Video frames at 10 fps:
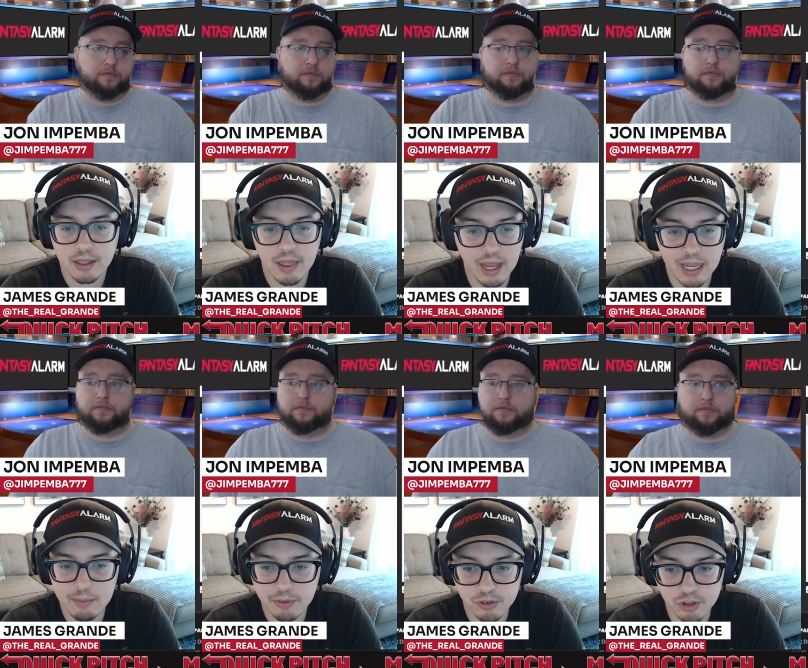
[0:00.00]
Speaker 1: That
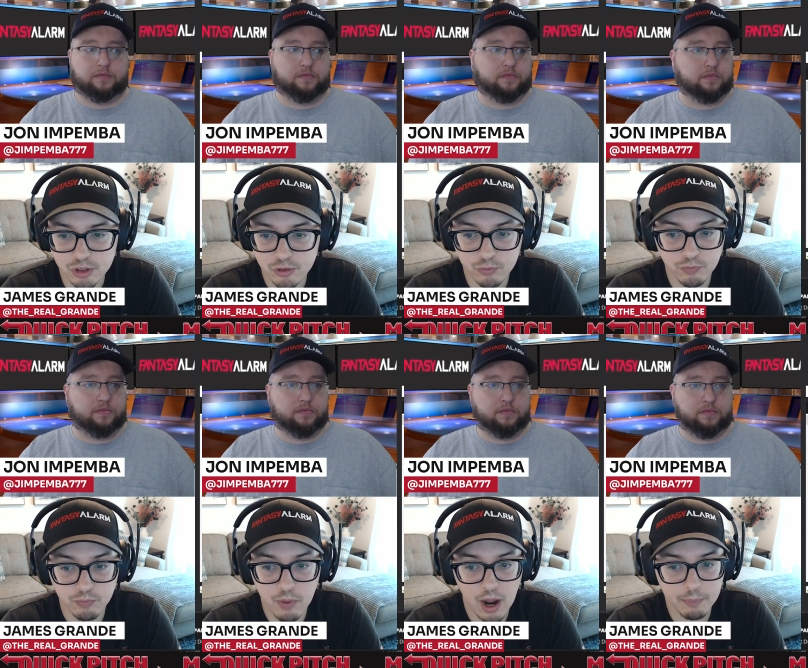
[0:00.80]
game is just.
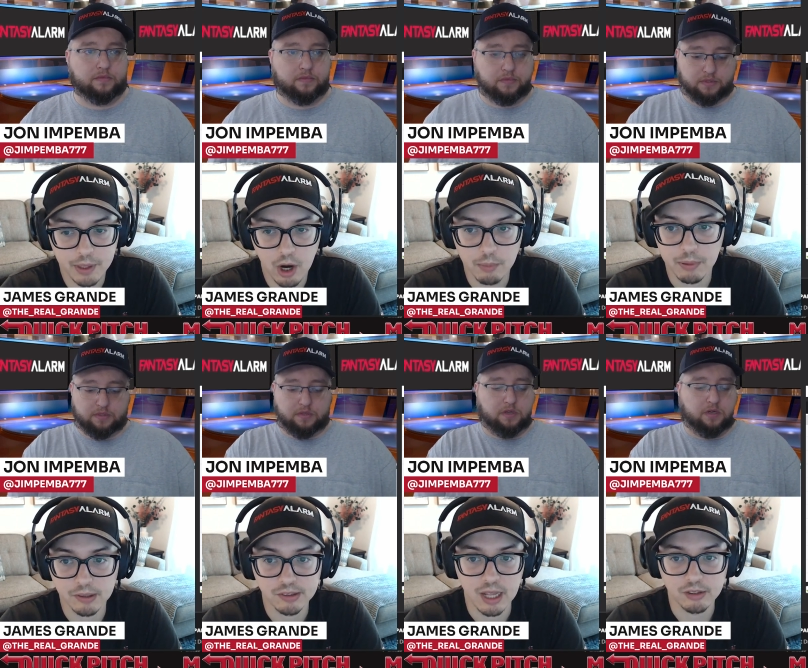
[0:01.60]
I'd be hard
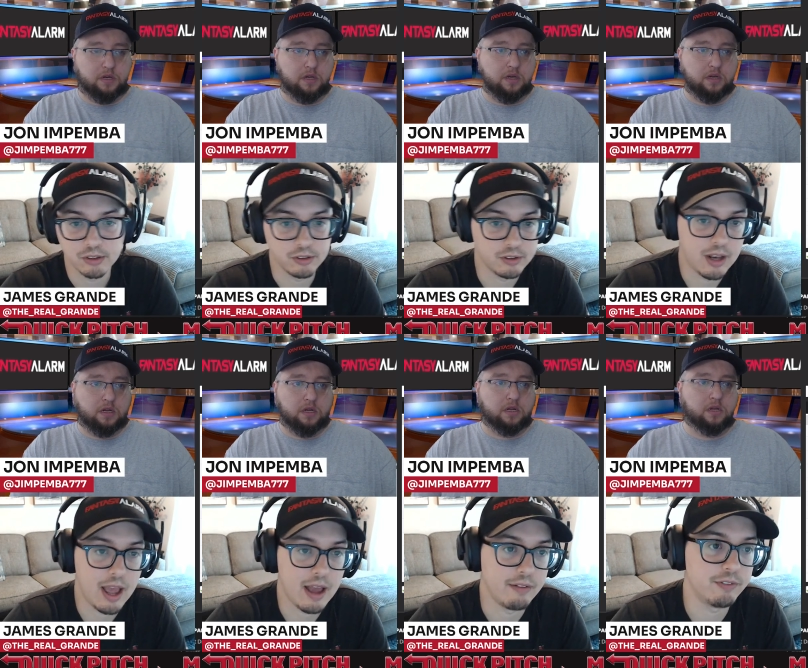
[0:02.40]
pressed not to
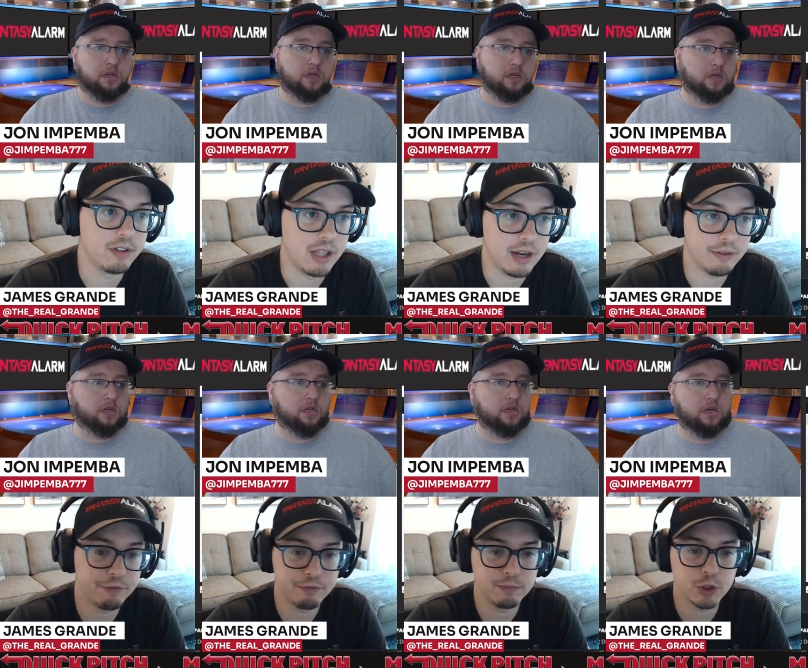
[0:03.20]
have a lot of
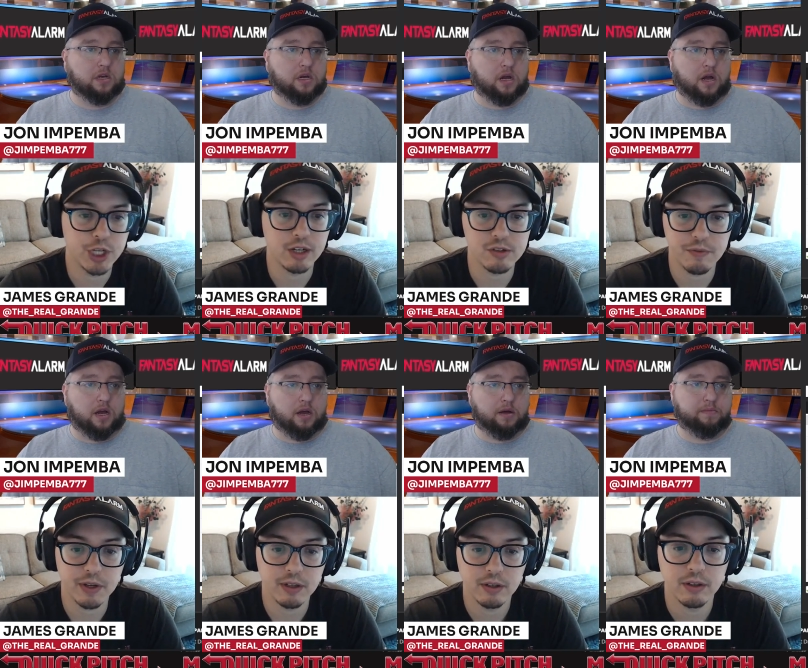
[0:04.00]
Speaker 2: shares of
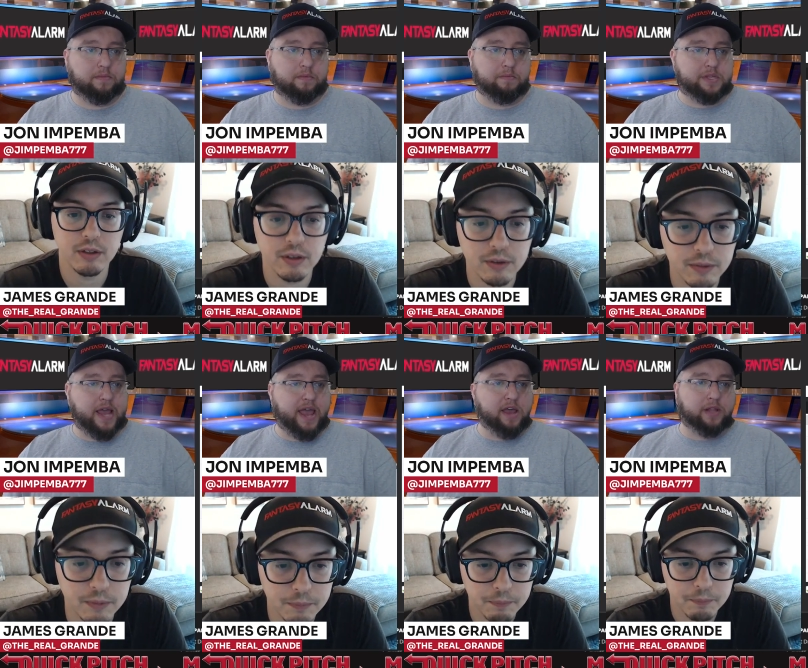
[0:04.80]
it.
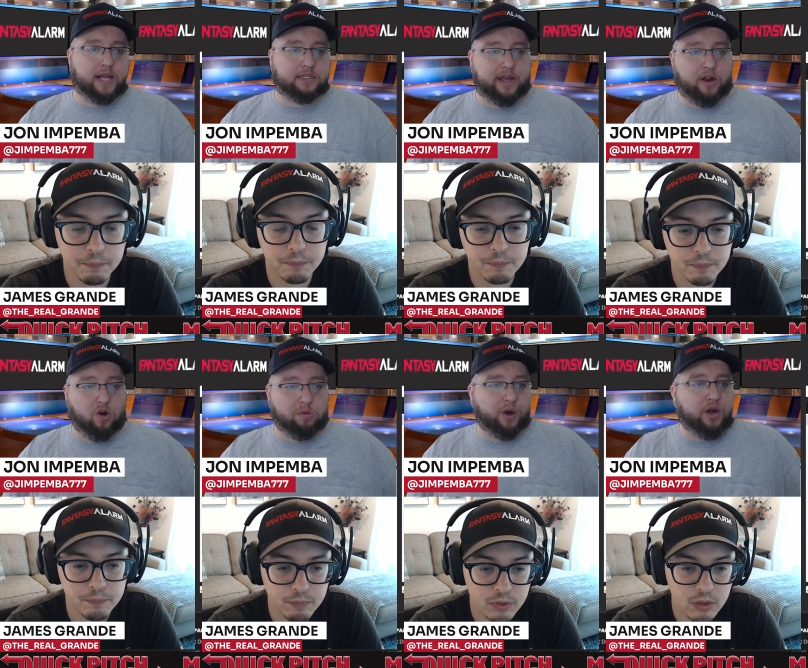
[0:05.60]
Mateo last night
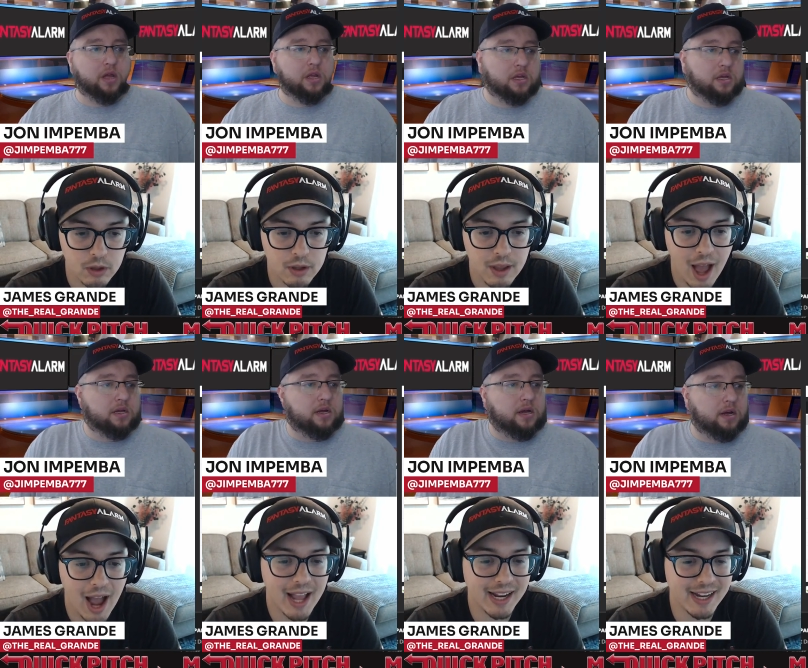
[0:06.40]
homered.
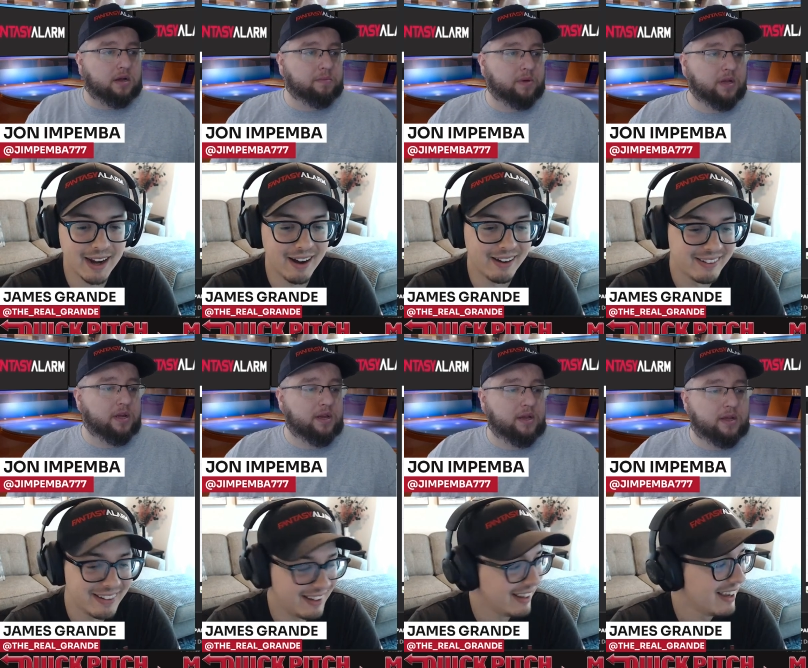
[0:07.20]
Speaker 1: I know.
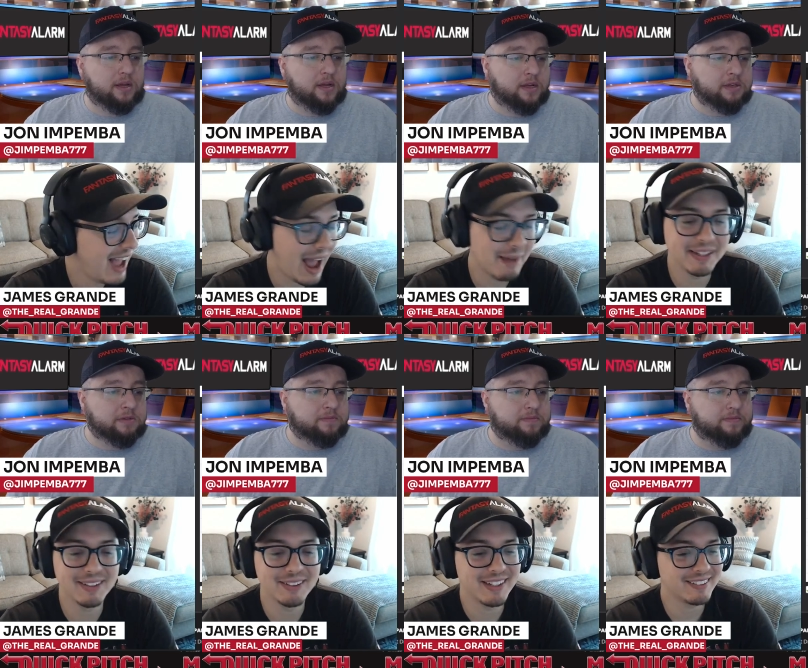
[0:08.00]
I mean,
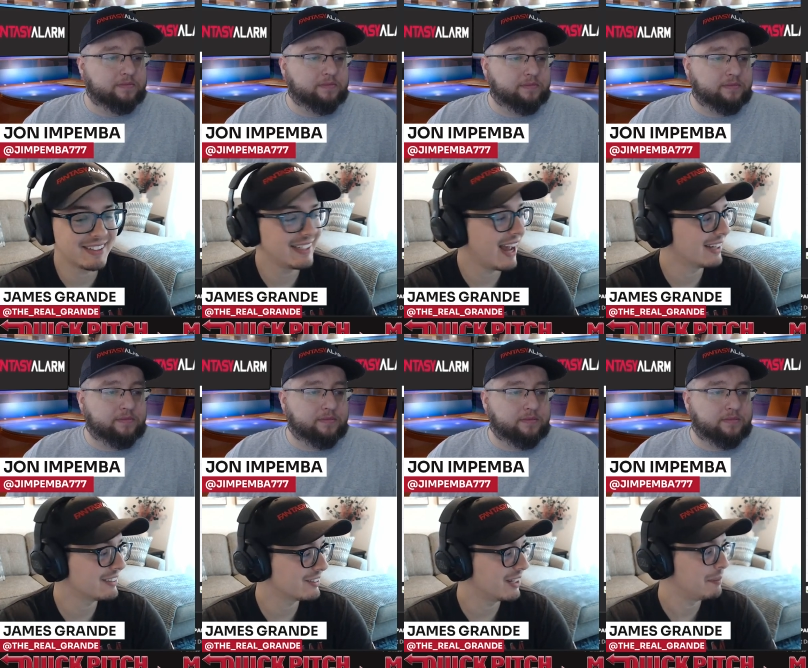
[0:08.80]
dude, is he not just